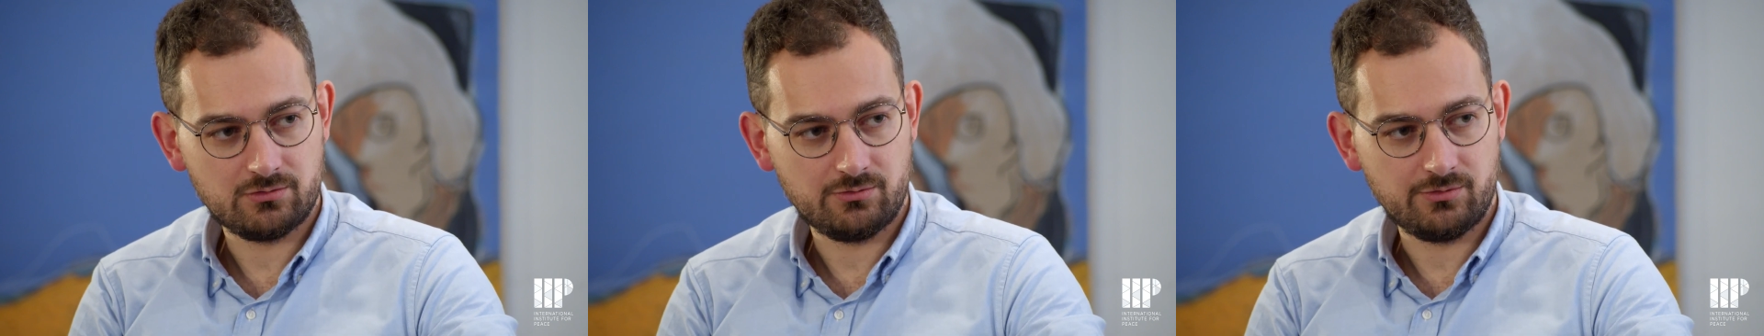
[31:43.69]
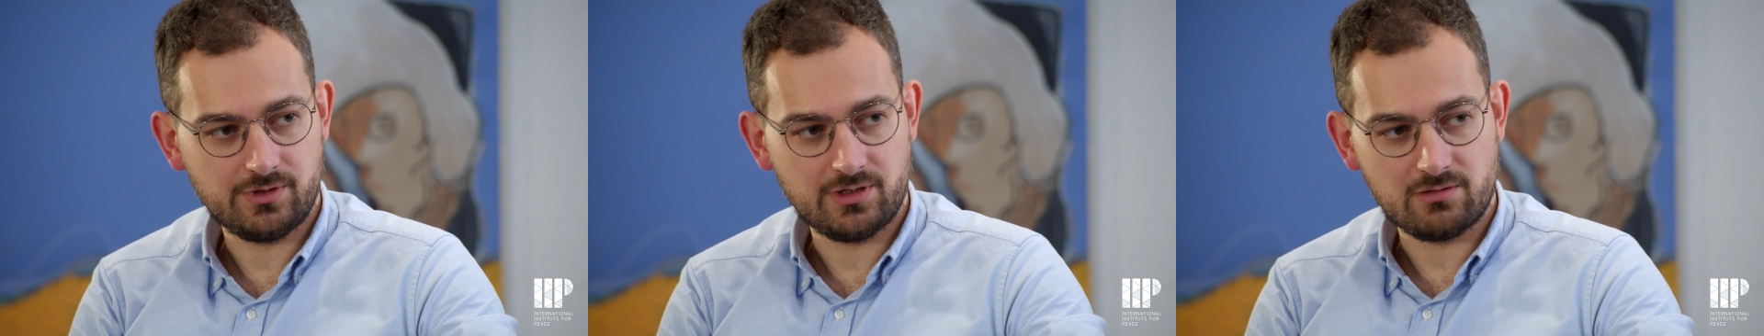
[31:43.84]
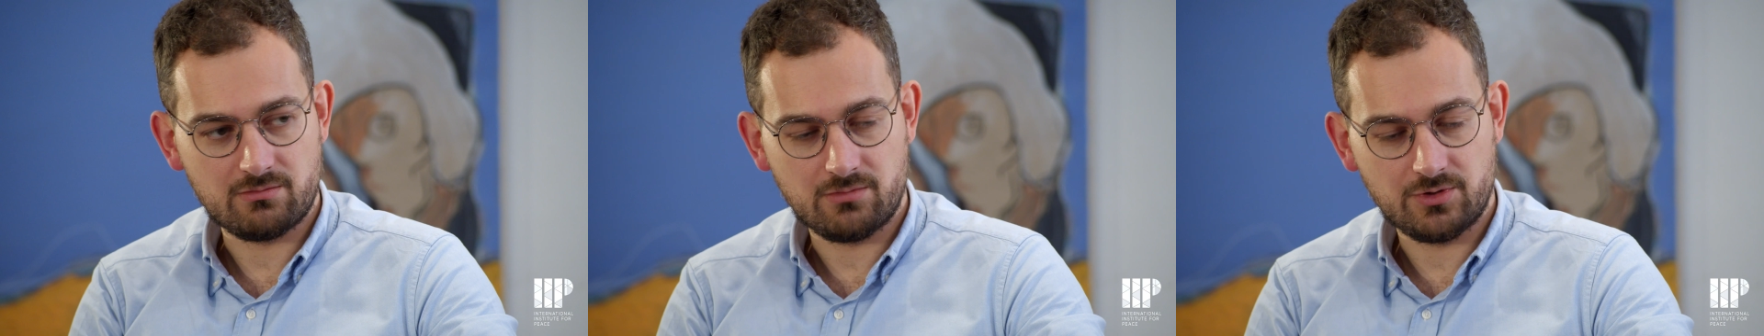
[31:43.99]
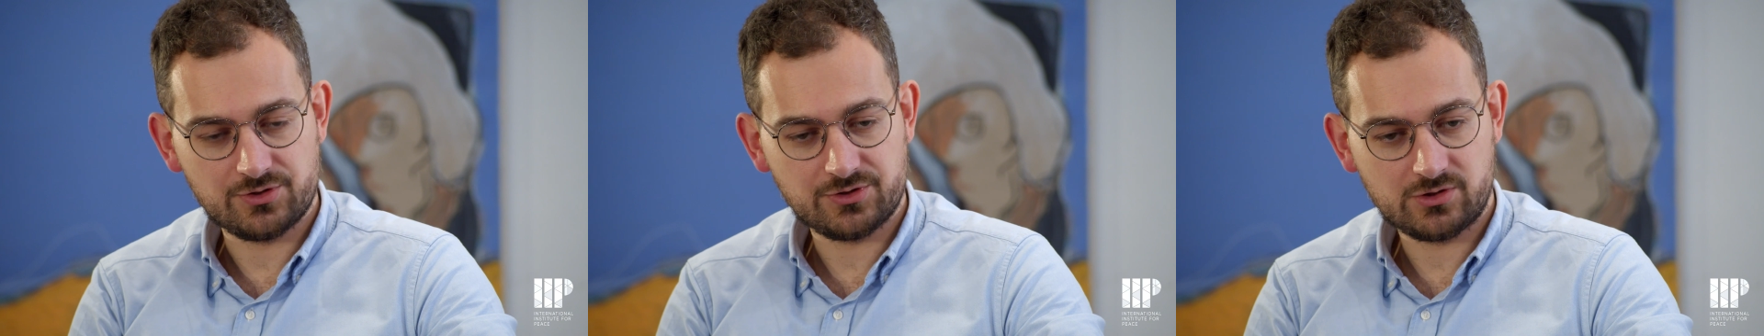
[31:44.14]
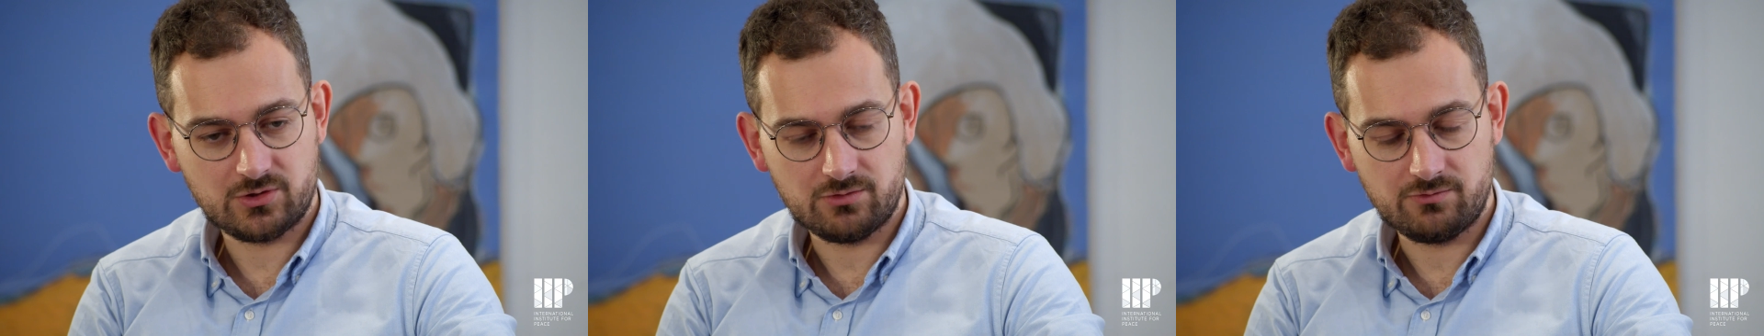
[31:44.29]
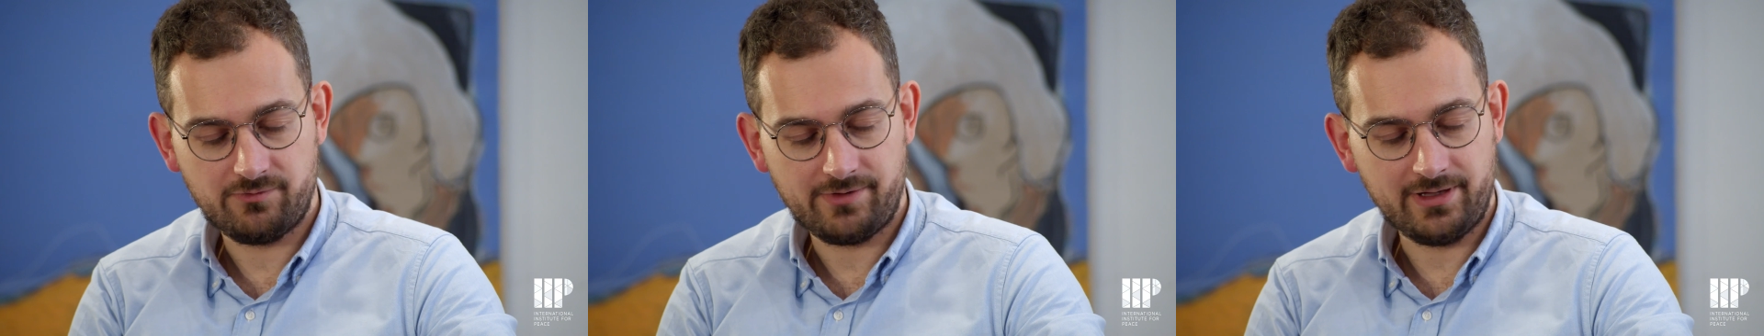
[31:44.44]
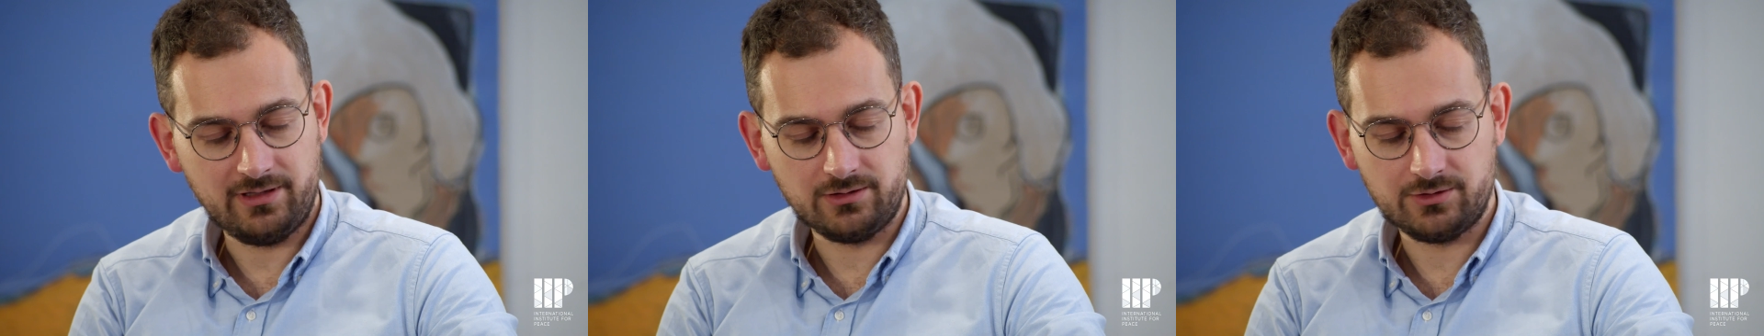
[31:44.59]
where Moscow
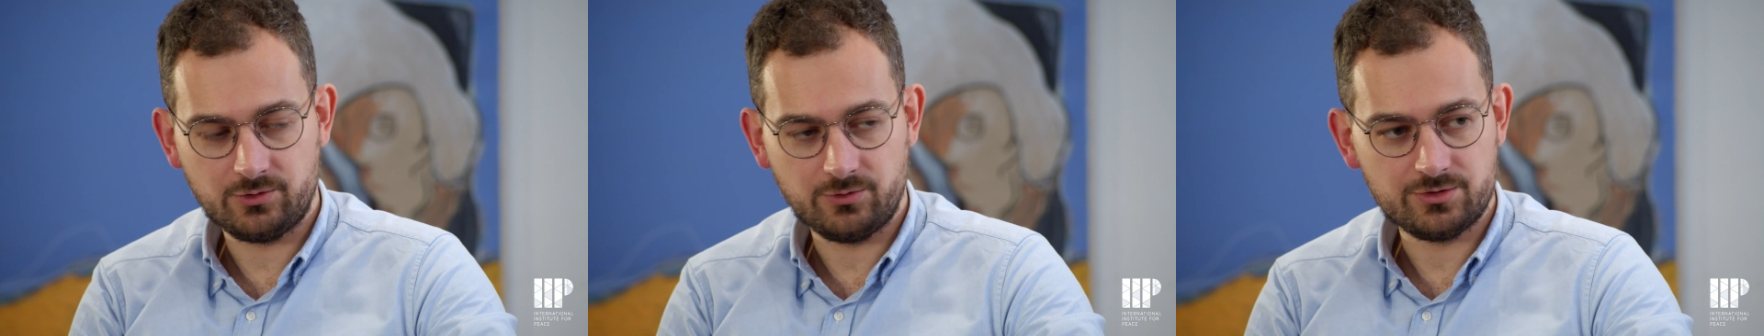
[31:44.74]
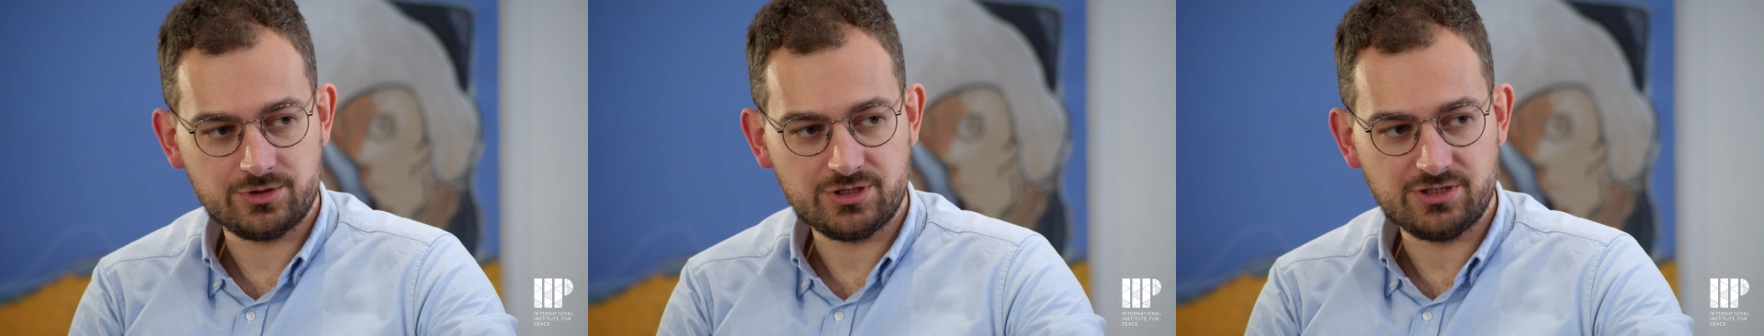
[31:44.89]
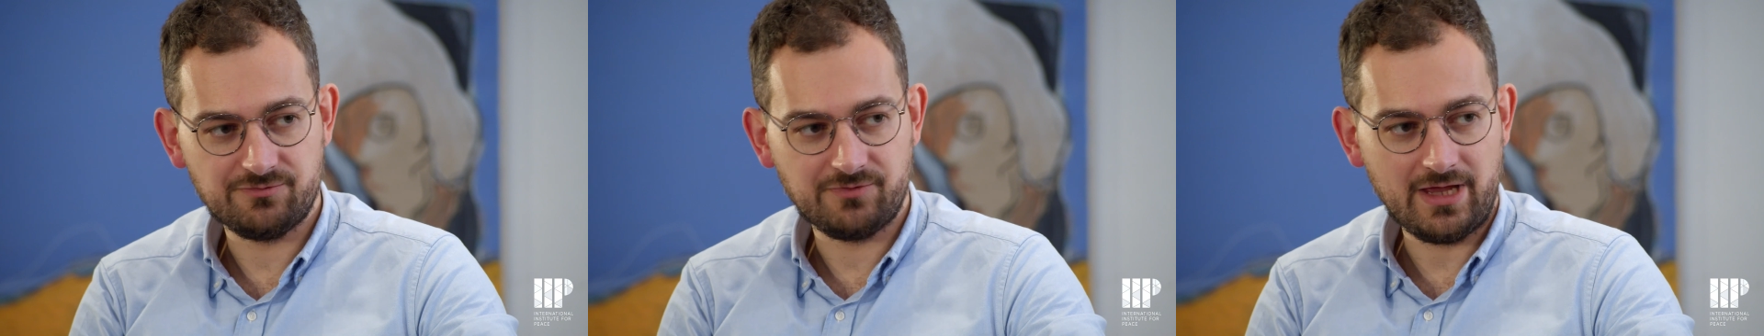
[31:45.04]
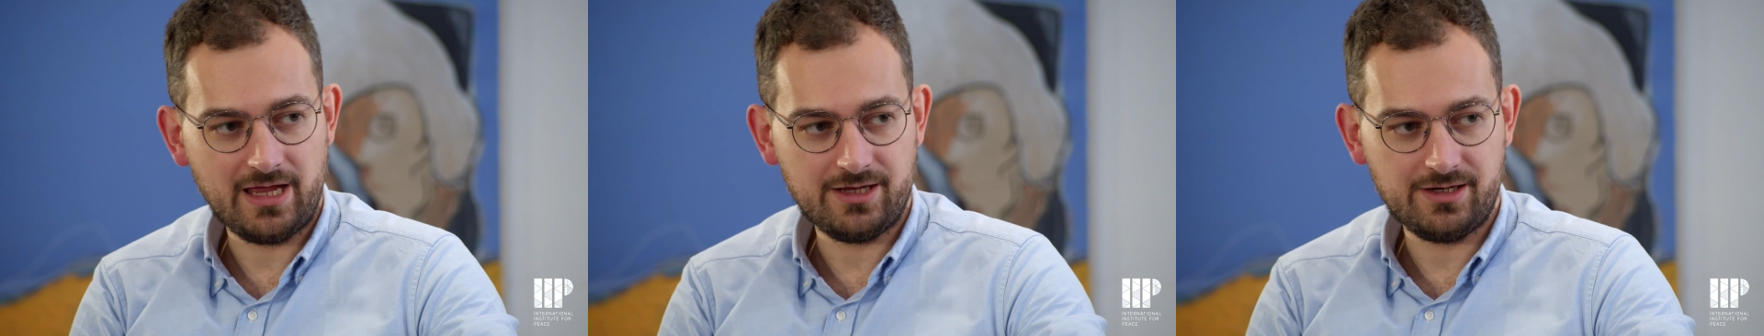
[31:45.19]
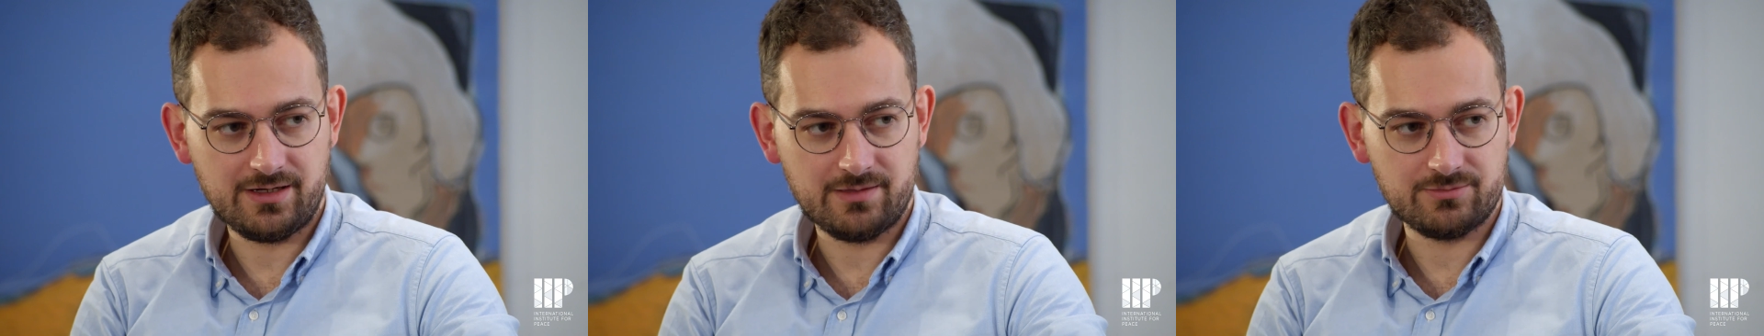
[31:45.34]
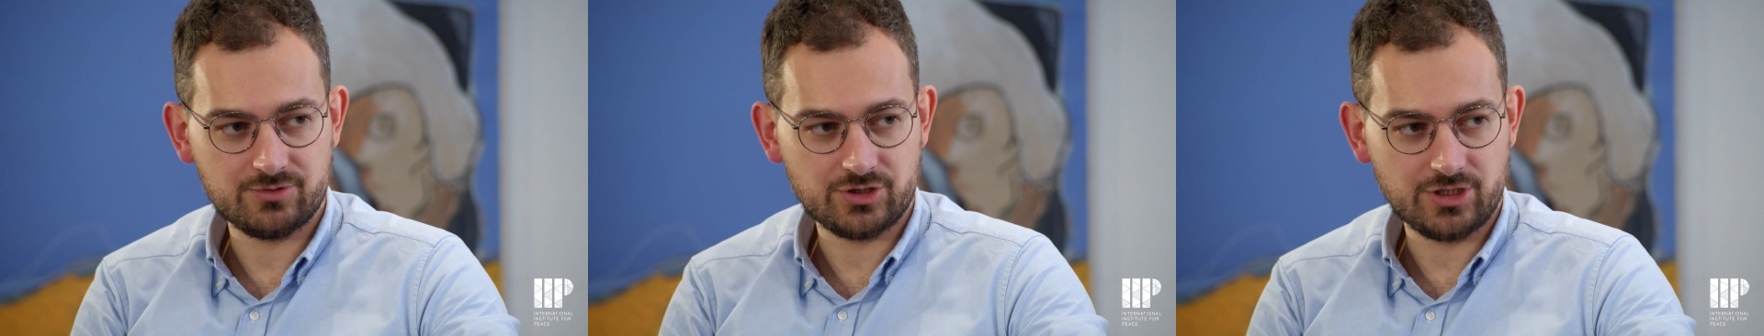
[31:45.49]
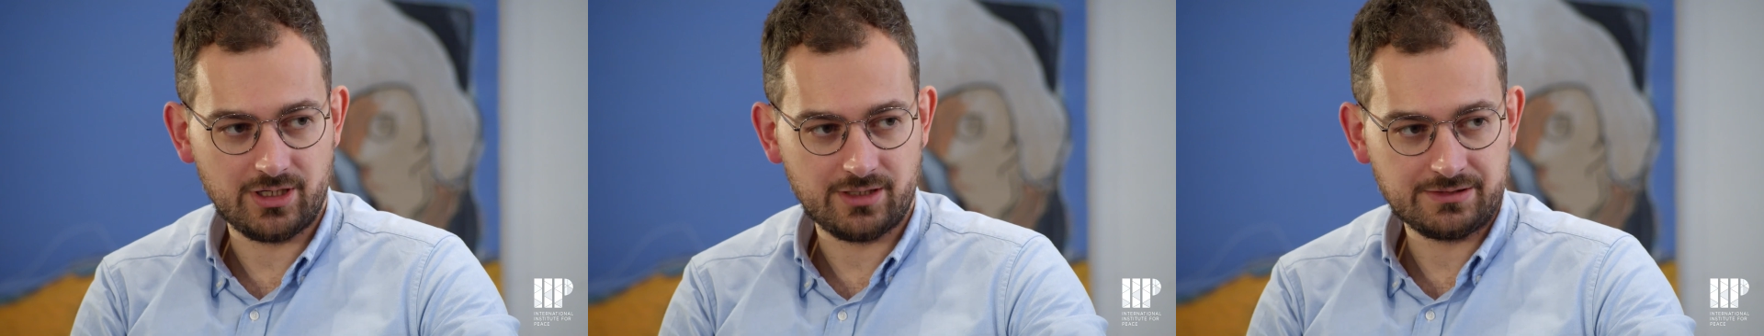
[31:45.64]
failed to achieve any
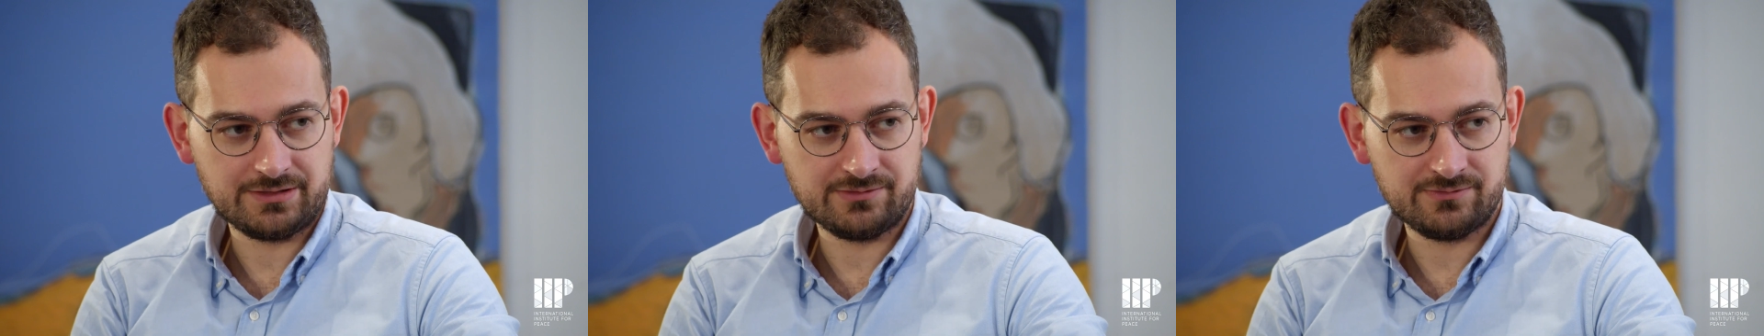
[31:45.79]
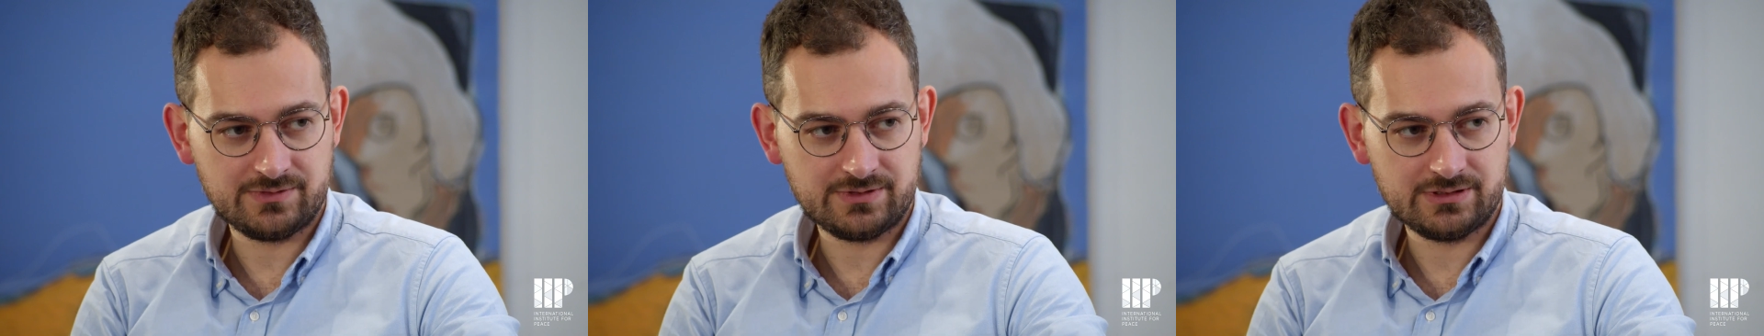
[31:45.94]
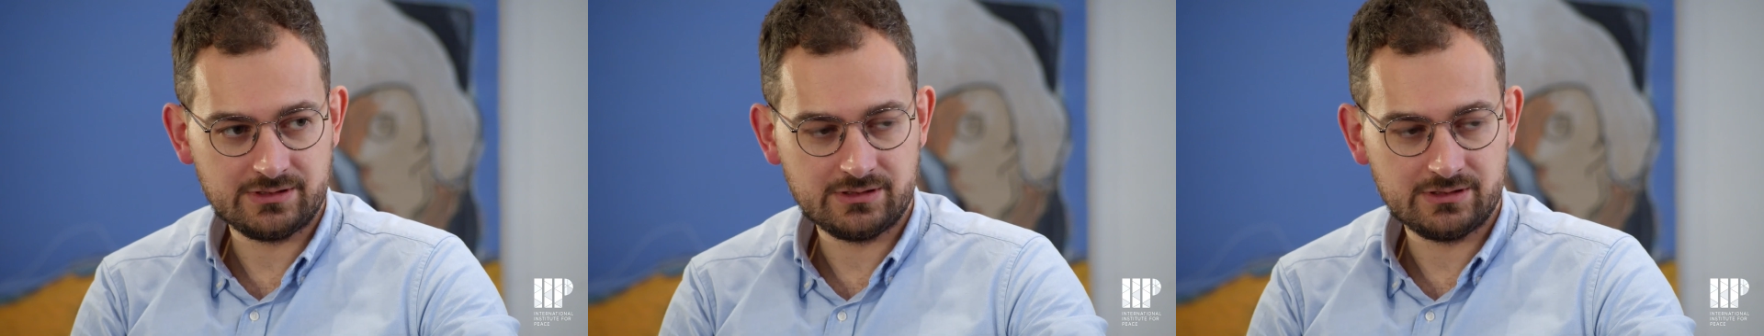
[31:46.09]
objectives,